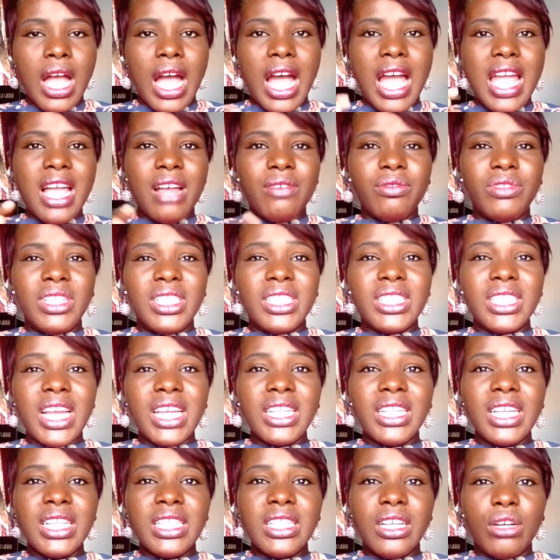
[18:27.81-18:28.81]
I have
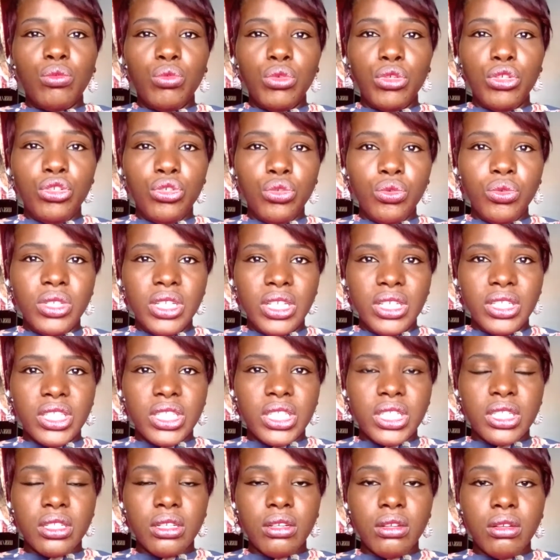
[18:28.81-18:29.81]
decided that we do
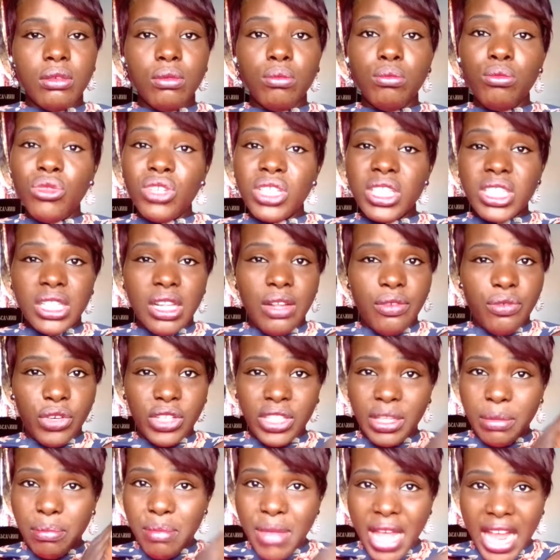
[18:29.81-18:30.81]
this, mostly
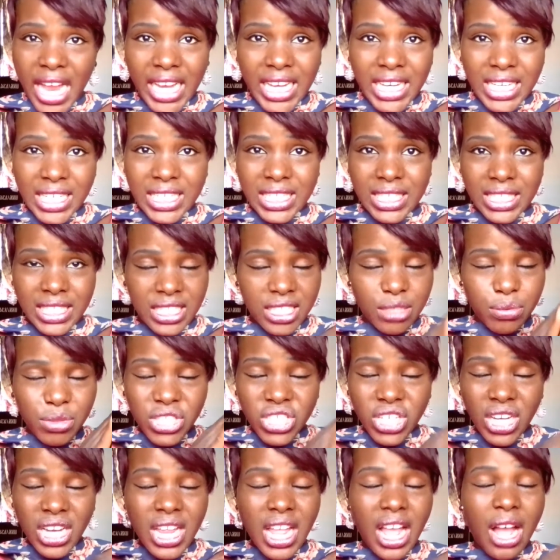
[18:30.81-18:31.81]
for the men,
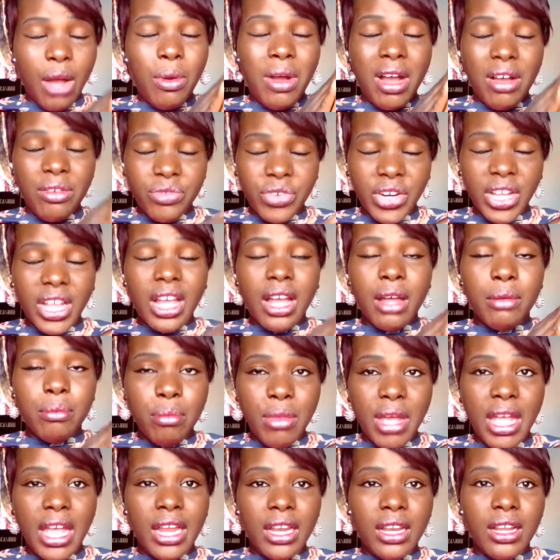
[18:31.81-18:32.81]
especially our
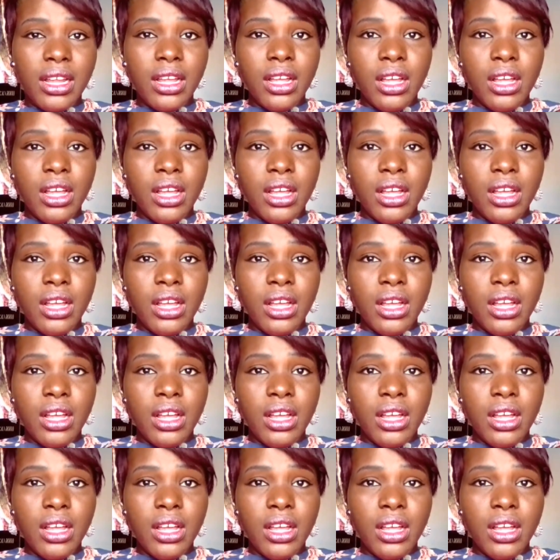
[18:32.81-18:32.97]
African men.